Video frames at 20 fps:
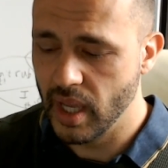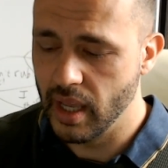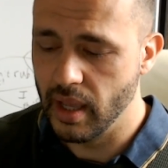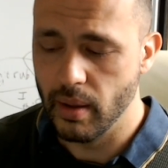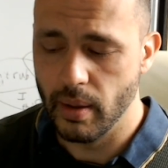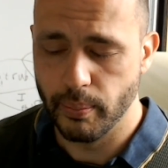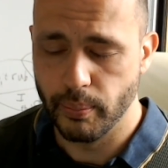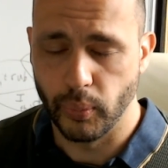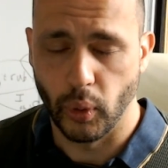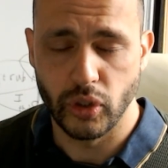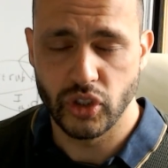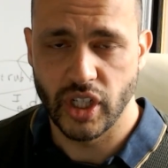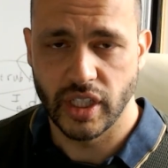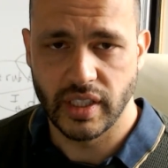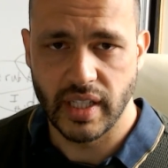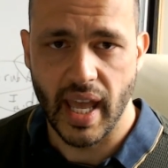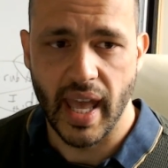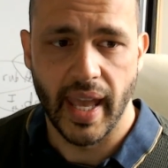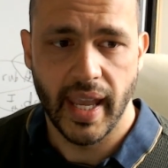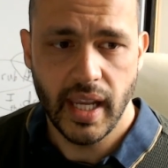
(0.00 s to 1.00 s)
Project
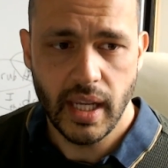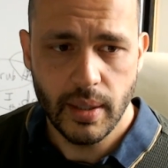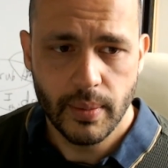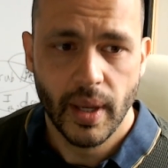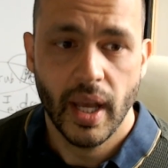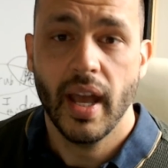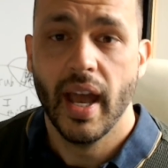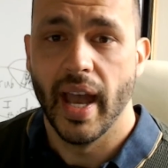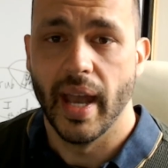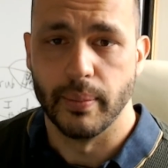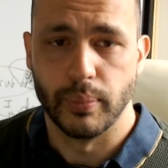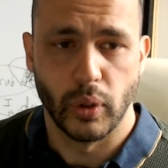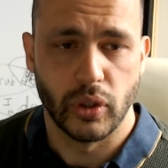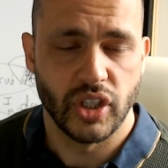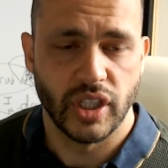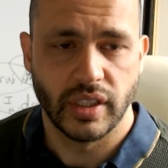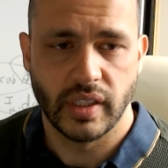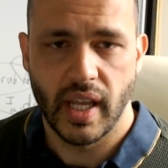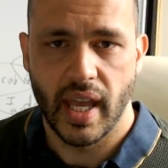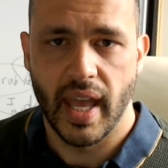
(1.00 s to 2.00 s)
A, and
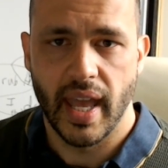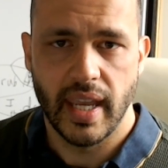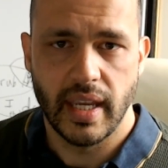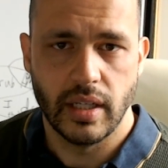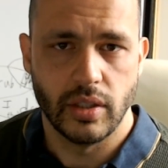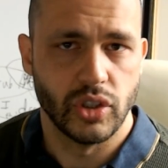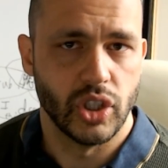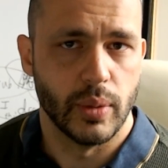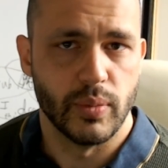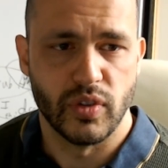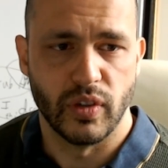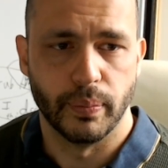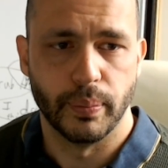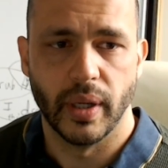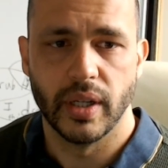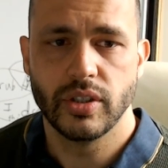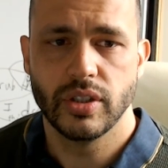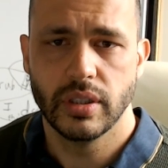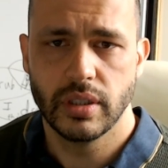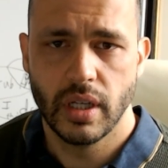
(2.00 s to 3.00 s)
Project A in terms of
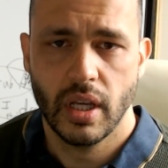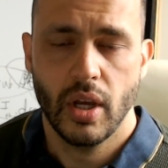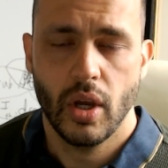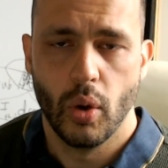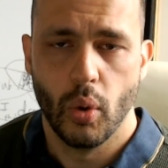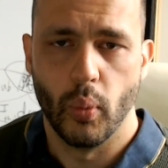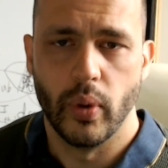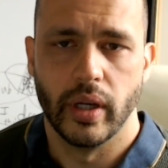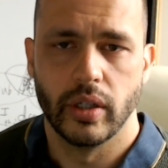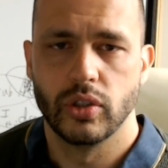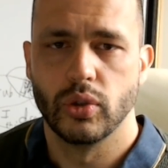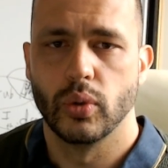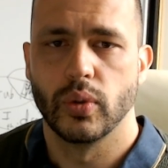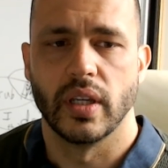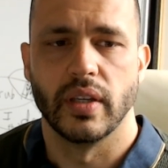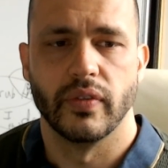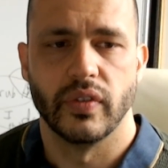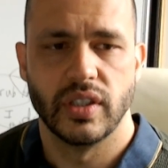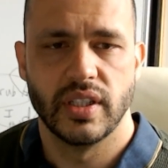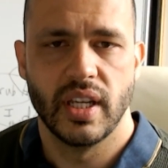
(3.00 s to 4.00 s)
budget, we are talking
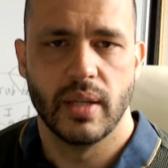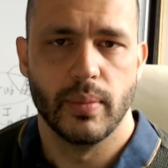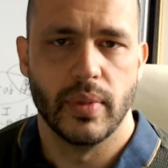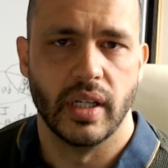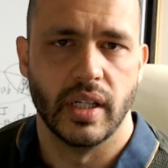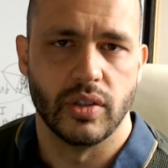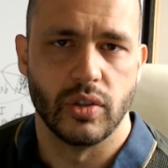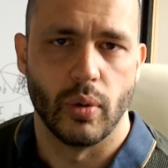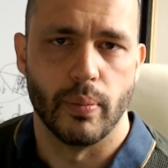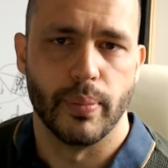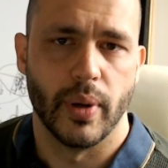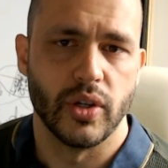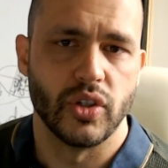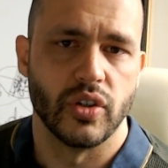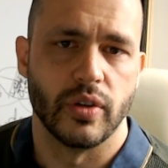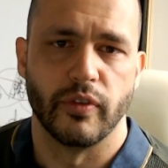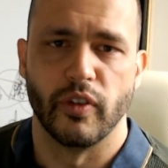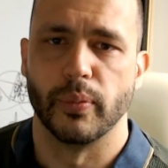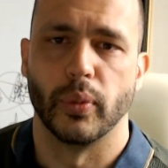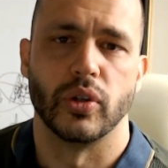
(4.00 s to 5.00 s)
for 10 minutes on budget
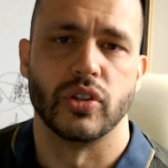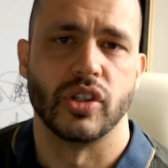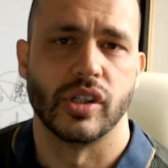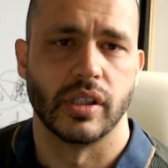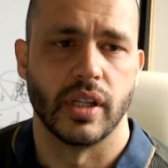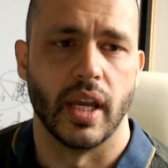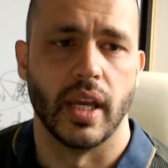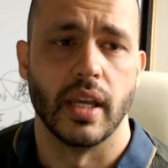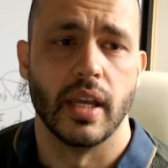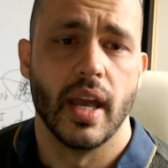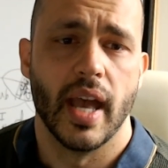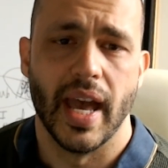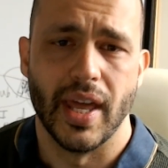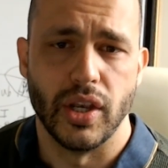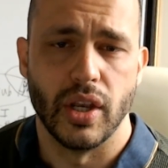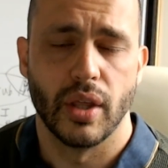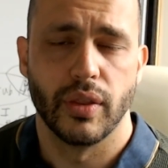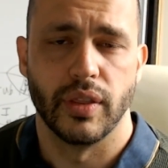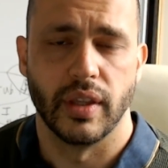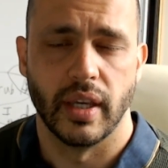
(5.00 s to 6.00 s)
for Project A and
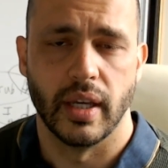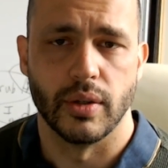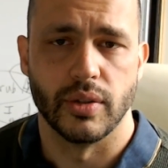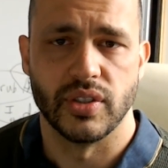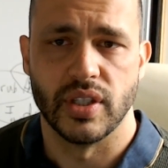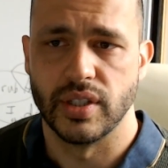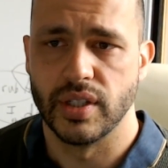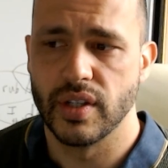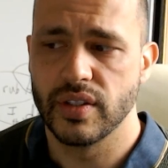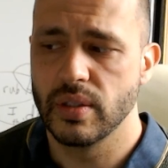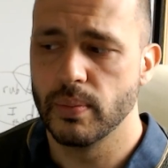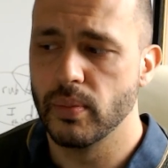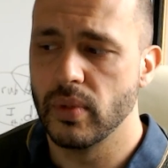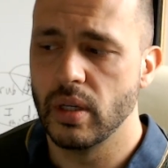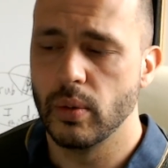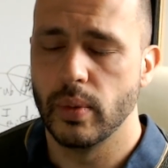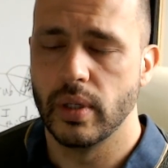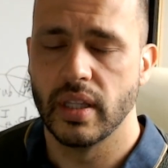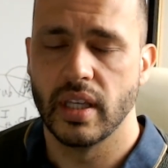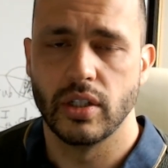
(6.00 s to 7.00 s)
nothing else. It doesn't mean
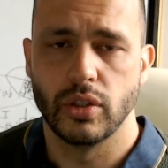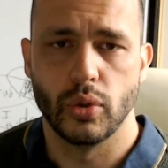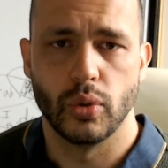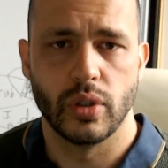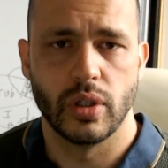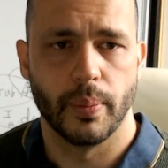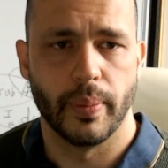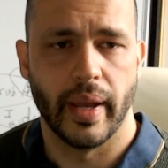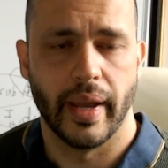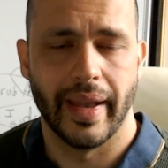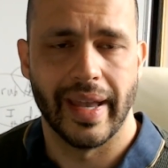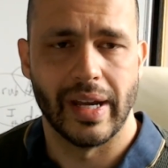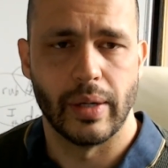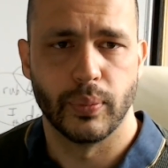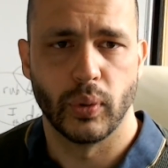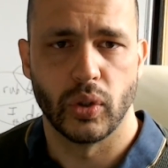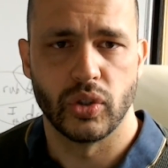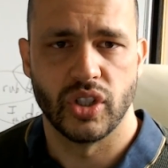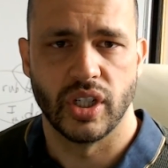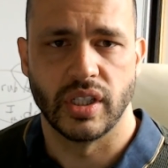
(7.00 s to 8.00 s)
we then talk about how
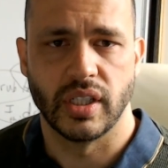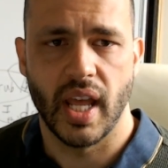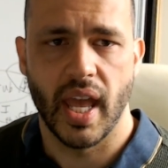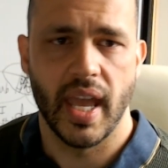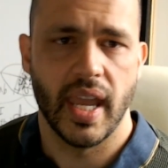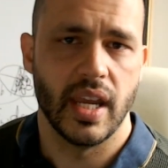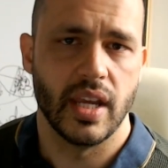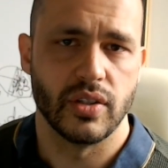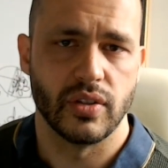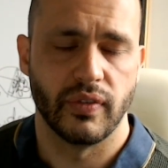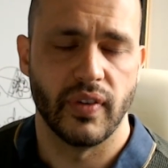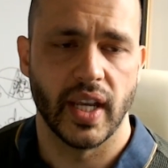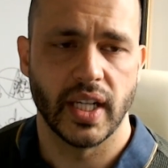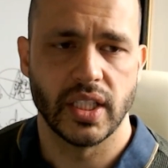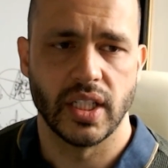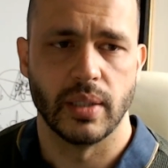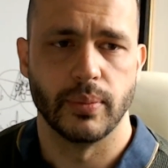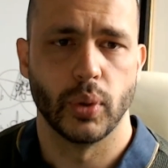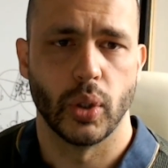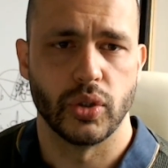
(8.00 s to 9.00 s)
Project A is
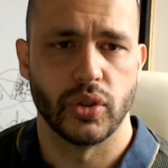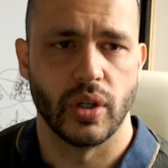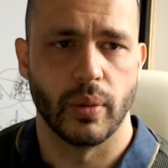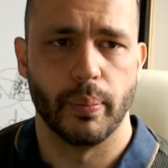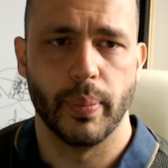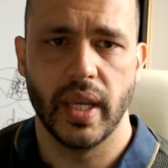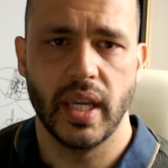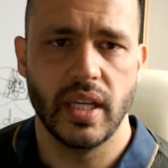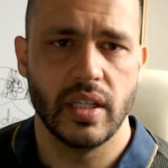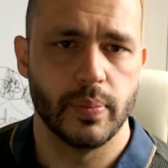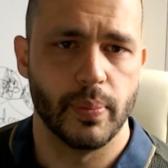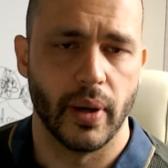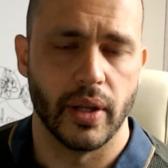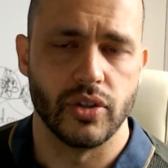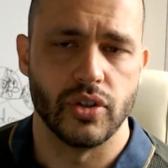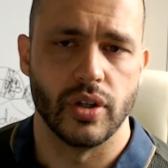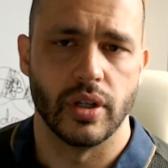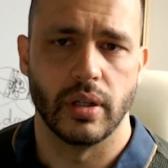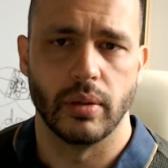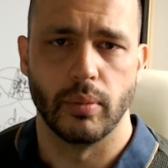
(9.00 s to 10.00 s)
affecting Project B's
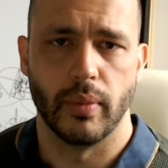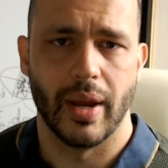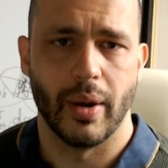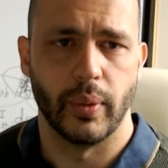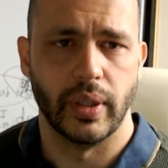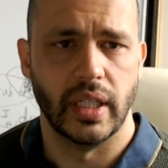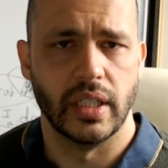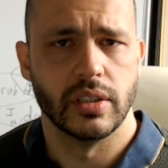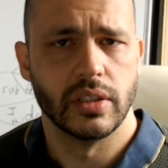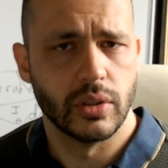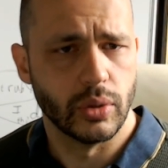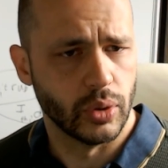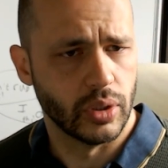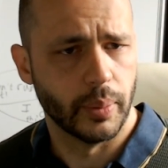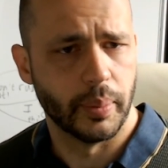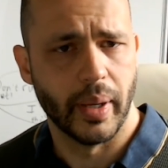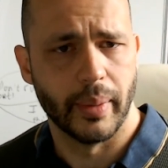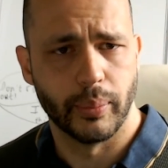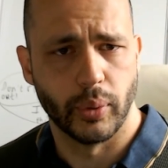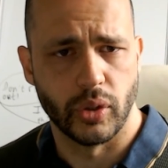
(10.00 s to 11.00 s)
budget and now we need to talk
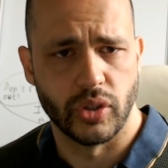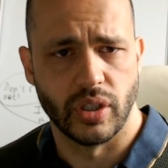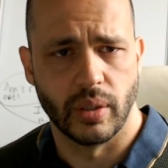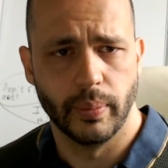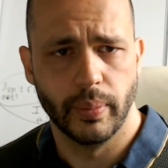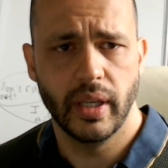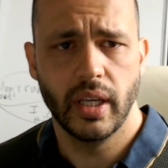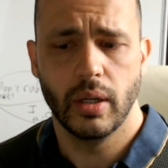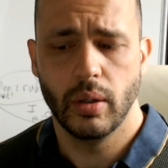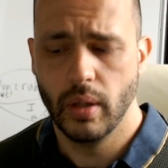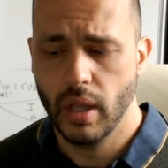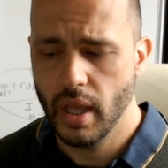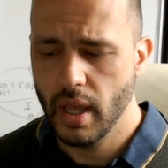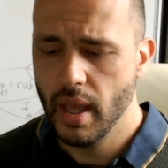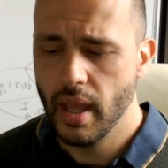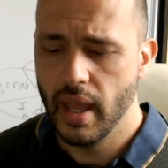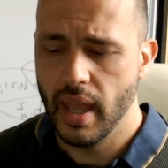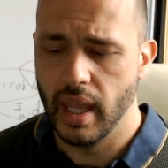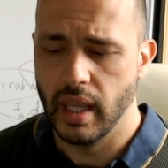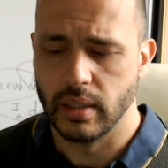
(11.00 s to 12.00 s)
about Project B.
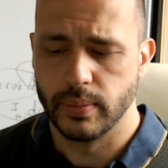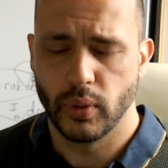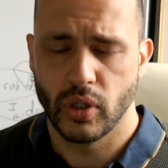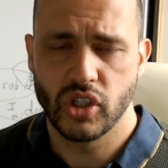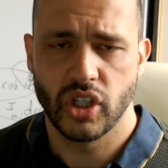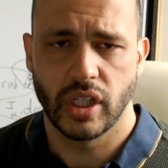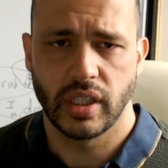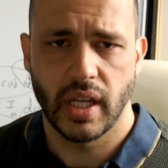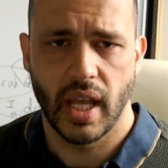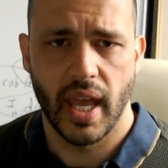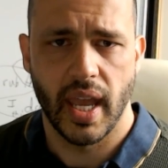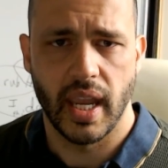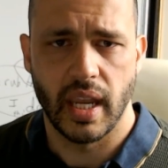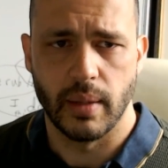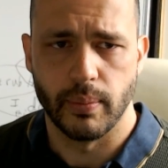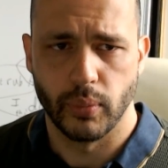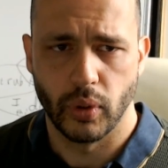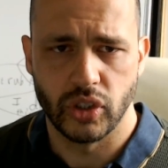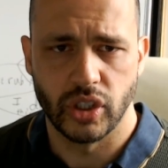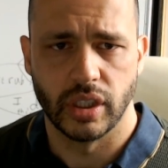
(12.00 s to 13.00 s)
It's Project A and
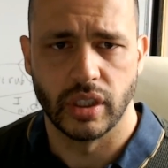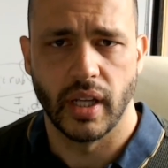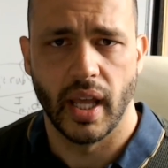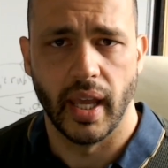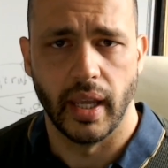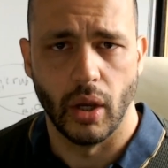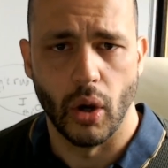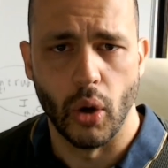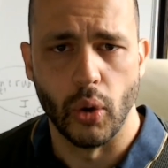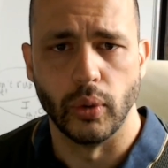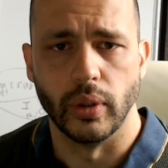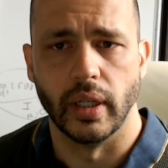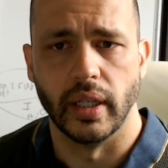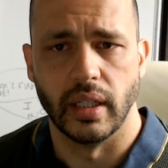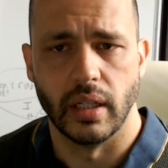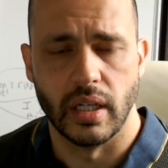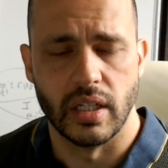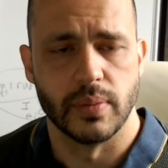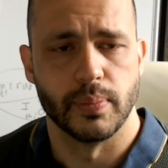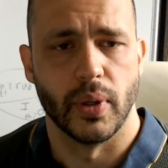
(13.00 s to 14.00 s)
Project A only and
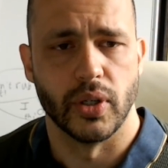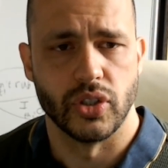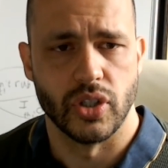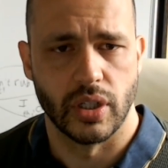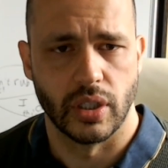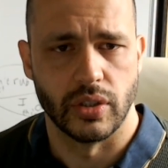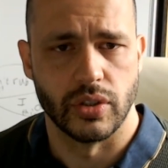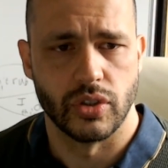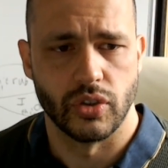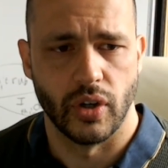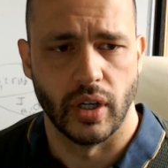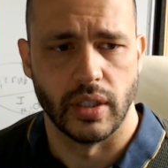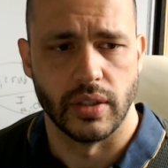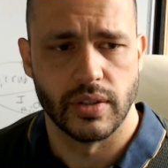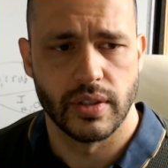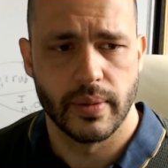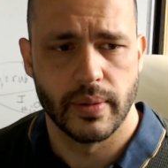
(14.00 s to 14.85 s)
its budget constraints.